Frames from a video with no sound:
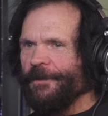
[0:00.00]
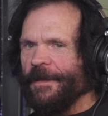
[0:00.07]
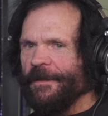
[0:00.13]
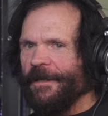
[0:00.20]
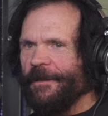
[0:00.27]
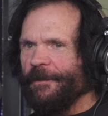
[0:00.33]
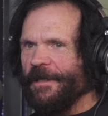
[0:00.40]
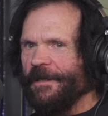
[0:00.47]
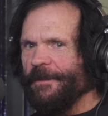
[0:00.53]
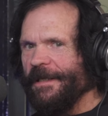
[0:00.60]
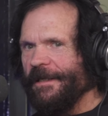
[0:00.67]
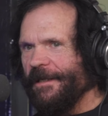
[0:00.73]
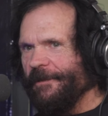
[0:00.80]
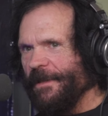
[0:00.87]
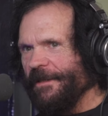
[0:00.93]
Then I'm going to
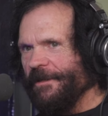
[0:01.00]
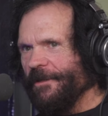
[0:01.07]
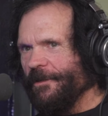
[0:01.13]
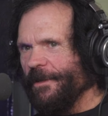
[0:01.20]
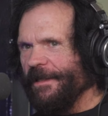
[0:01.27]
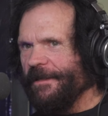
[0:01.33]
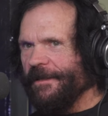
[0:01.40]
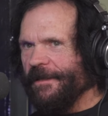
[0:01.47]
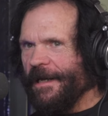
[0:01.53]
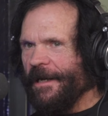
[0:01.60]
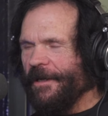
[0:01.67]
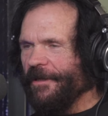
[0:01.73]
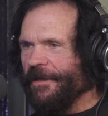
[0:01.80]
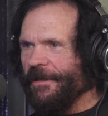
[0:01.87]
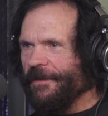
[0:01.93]
be at a meet and greet at the
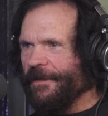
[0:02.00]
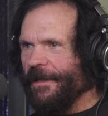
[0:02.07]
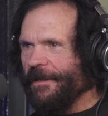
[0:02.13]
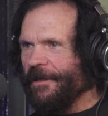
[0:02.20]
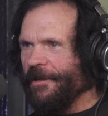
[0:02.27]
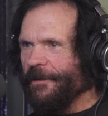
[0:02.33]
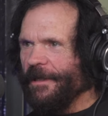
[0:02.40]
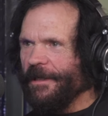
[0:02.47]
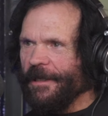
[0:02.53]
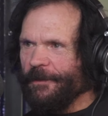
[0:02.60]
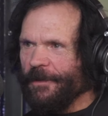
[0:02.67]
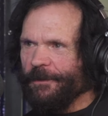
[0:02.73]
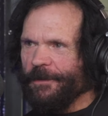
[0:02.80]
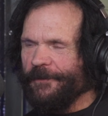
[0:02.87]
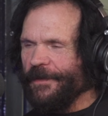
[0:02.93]
Harley thing, with a
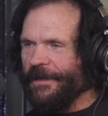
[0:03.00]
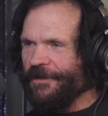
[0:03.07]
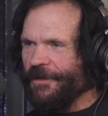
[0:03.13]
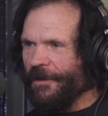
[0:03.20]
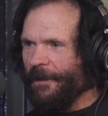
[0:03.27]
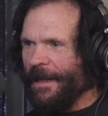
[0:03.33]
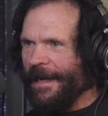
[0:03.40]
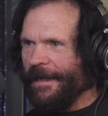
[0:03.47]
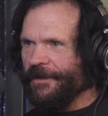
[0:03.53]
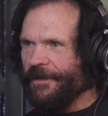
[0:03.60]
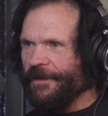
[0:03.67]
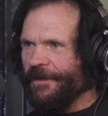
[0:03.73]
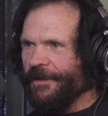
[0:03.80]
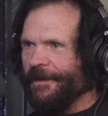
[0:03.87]
couple of professional boxers.